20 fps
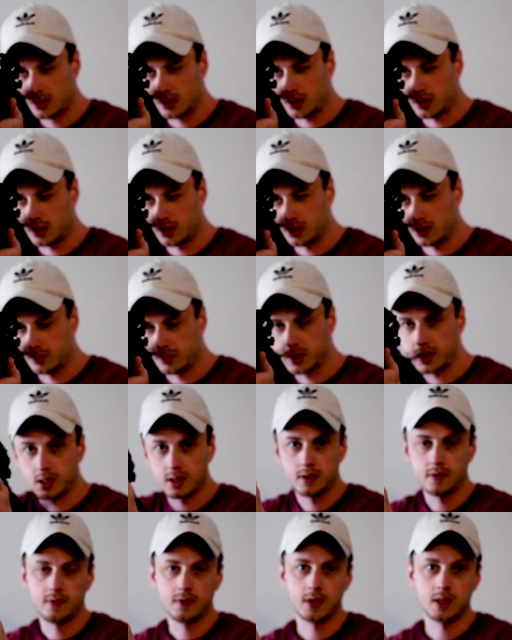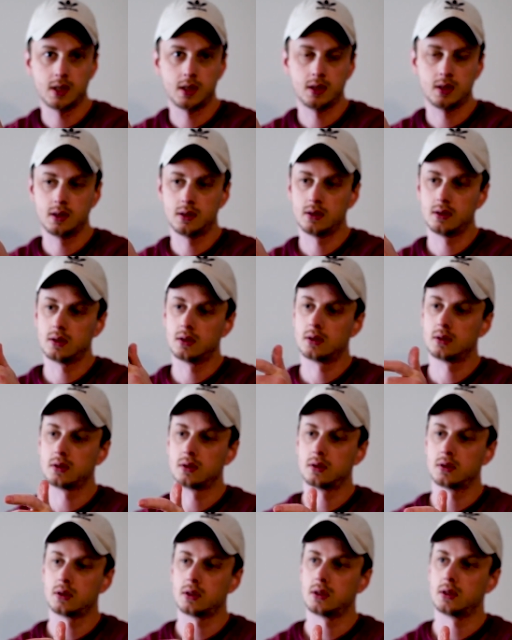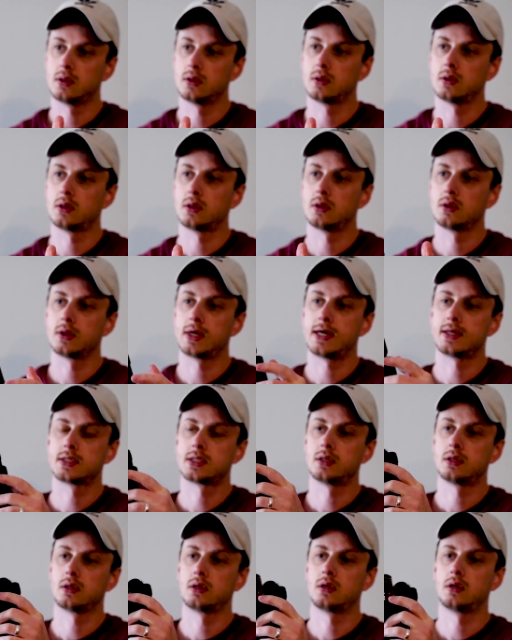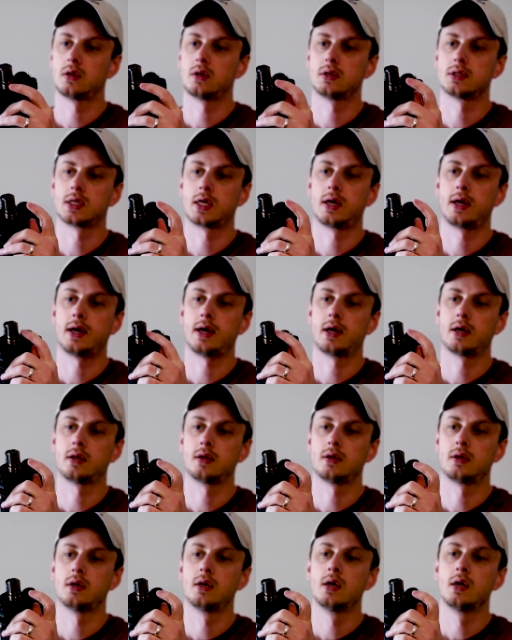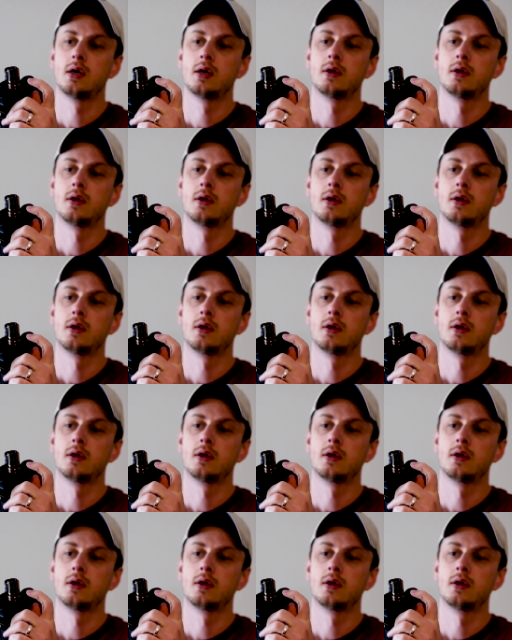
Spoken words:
And then the last thing here is I added